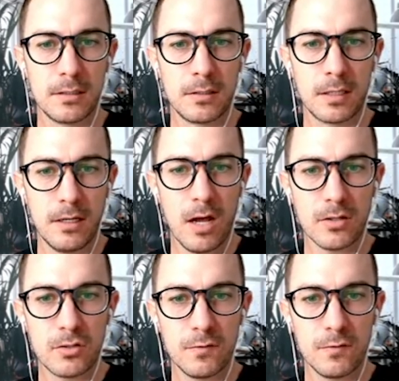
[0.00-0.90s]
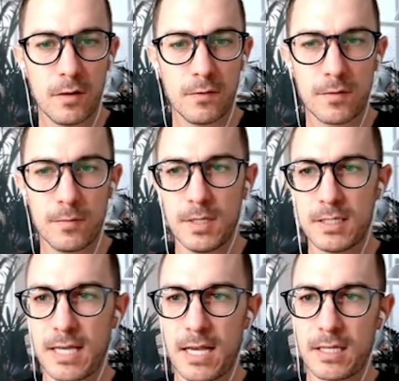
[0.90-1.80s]
again, not too far from
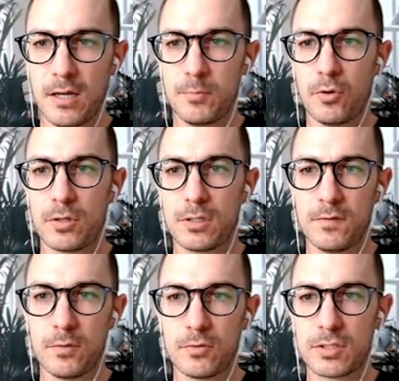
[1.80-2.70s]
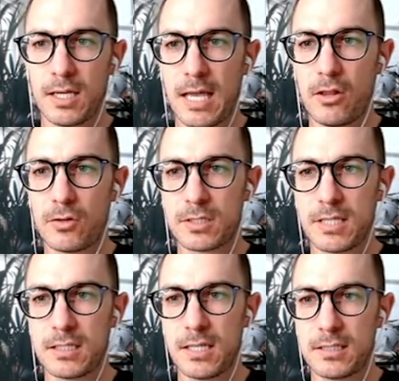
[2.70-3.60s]
Sac Airport. And if you were just like, how long does it
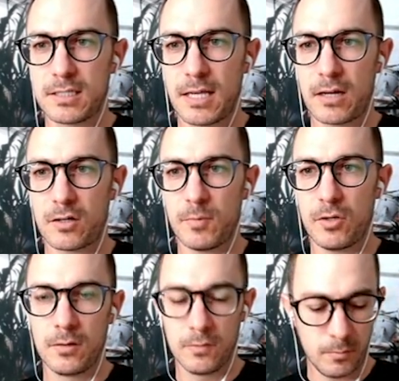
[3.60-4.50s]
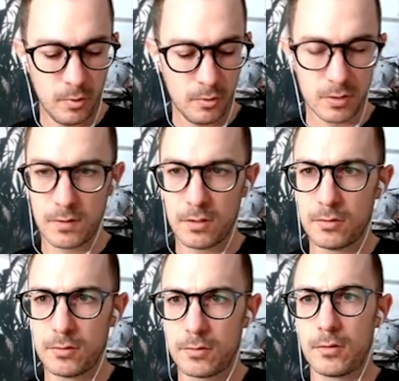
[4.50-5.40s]
take to get to Sacramento from Roseville?
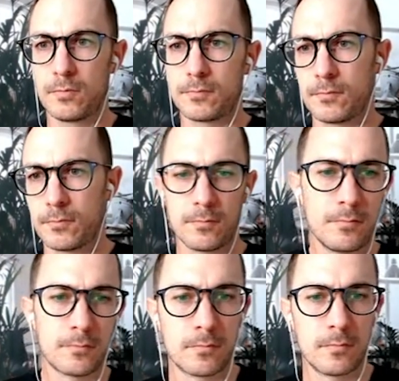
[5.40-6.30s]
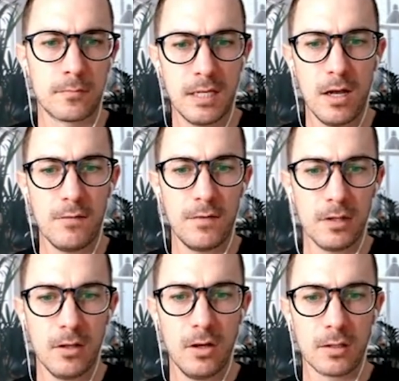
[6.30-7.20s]
And not very
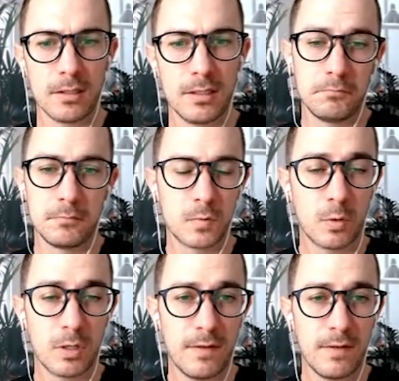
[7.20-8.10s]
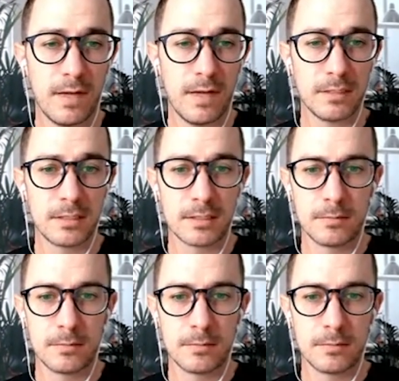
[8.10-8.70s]
long. 25 minutes